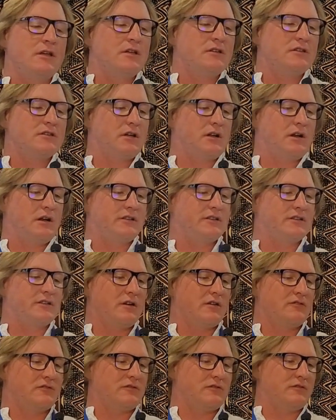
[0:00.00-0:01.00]
So let's
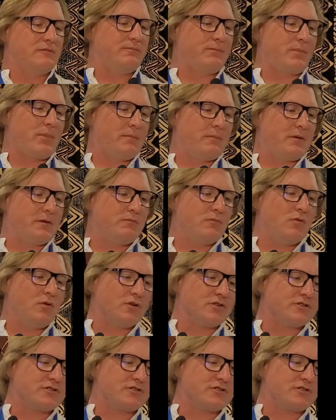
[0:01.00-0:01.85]
go to a bit more.